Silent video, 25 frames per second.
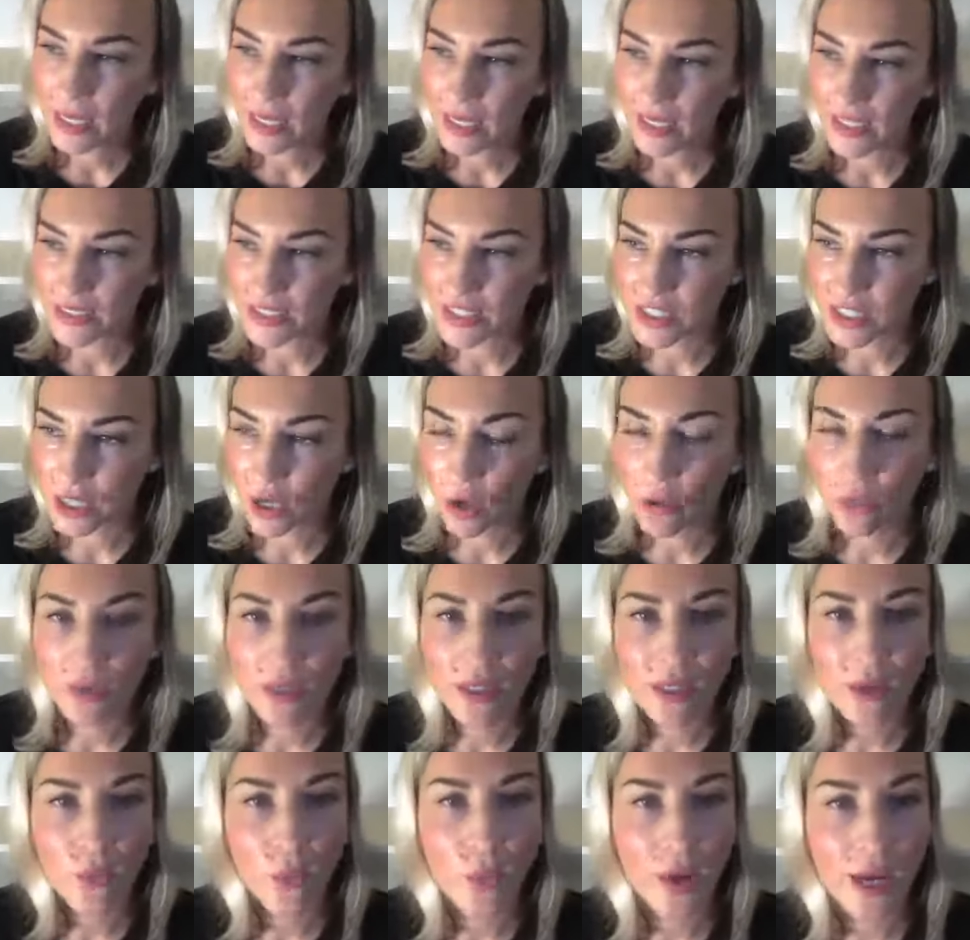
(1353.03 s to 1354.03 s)
It's the
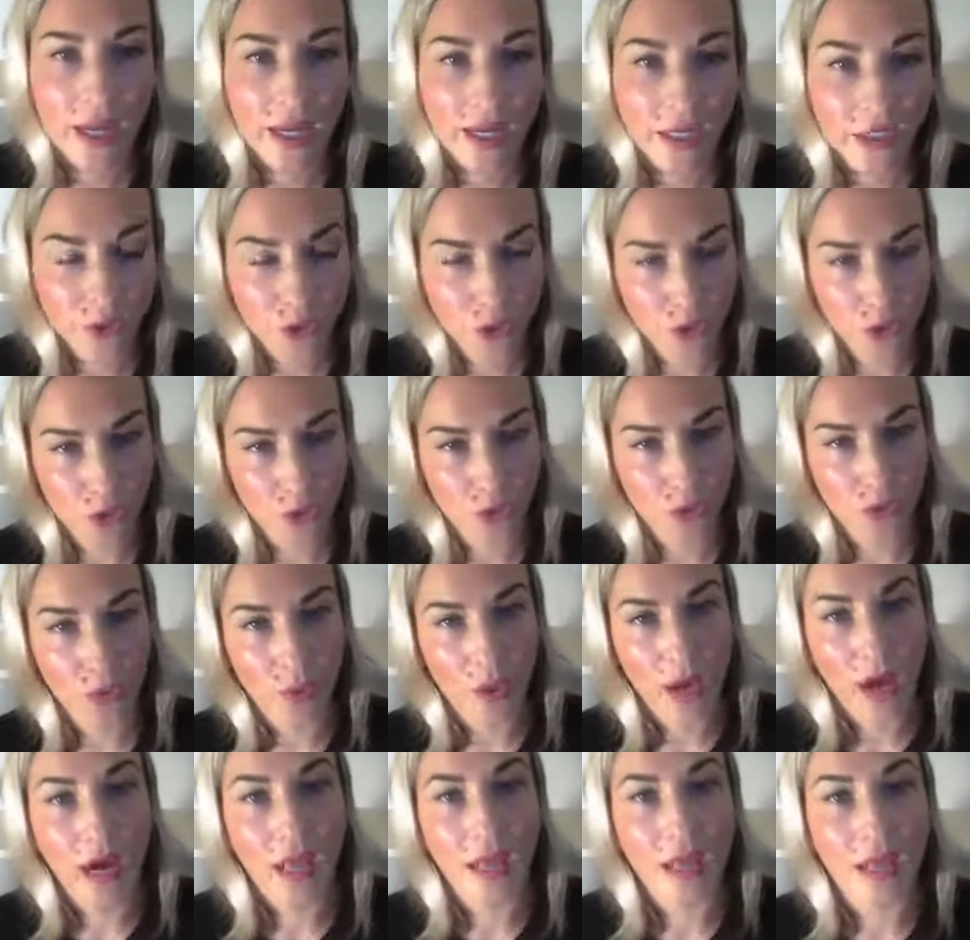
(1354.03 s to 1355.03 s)
only way
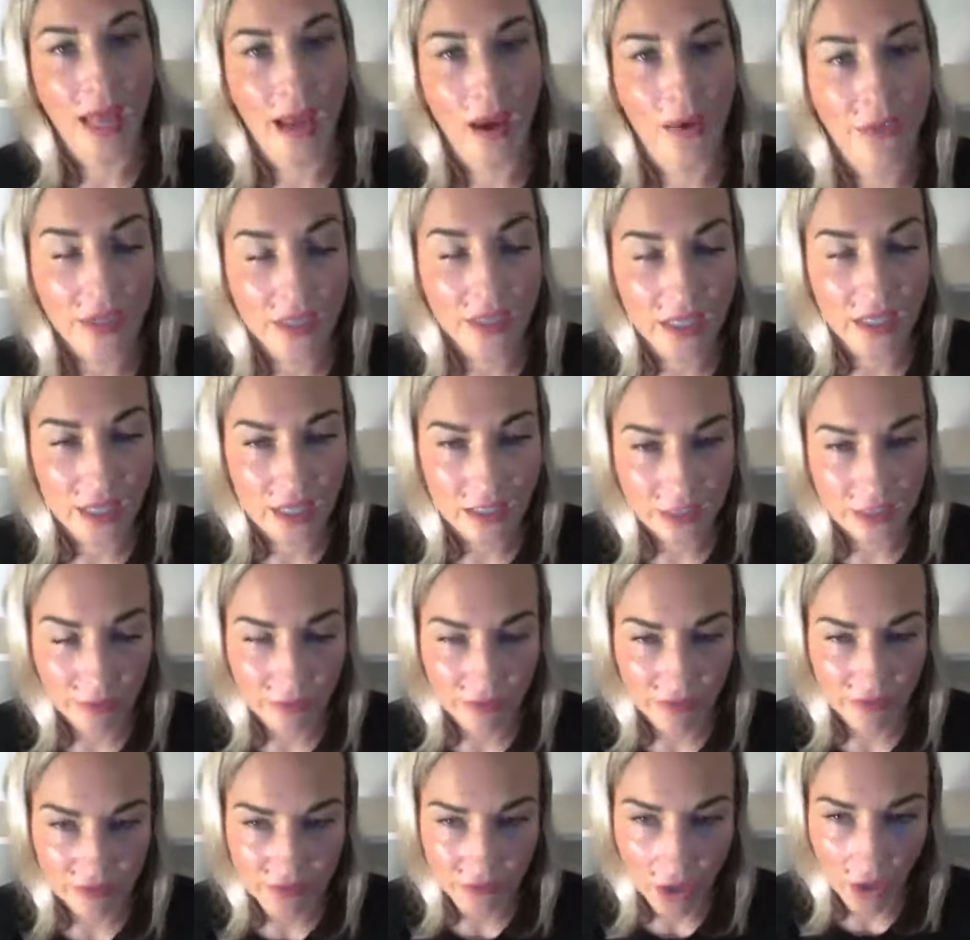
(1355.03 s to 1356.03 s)
to allow the
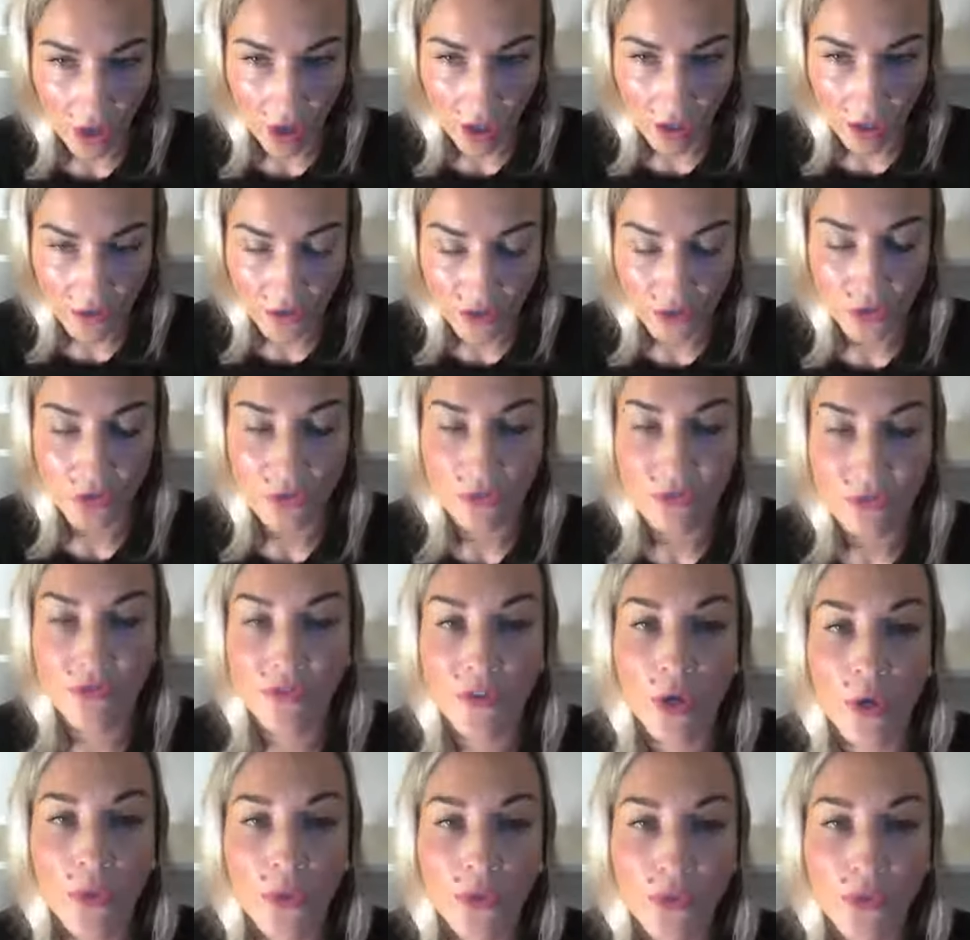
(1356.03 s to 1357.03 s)
kingdom of God to
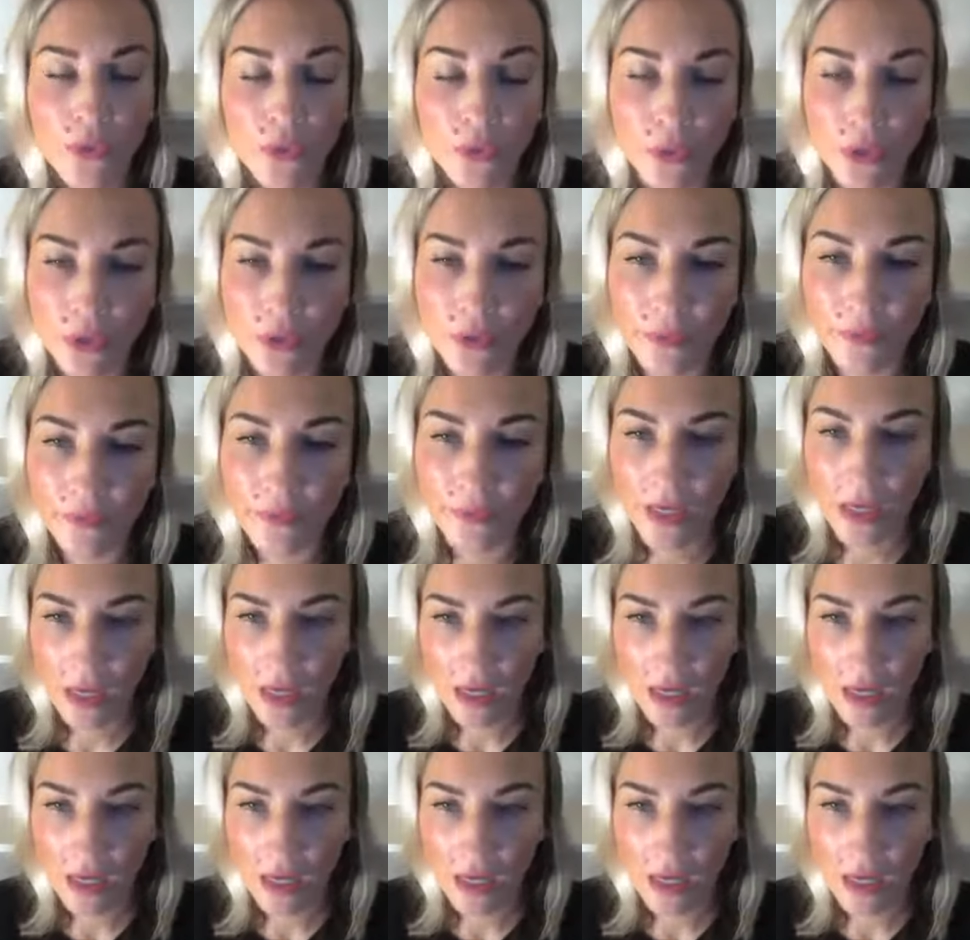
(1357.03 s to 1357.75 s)
flow through you.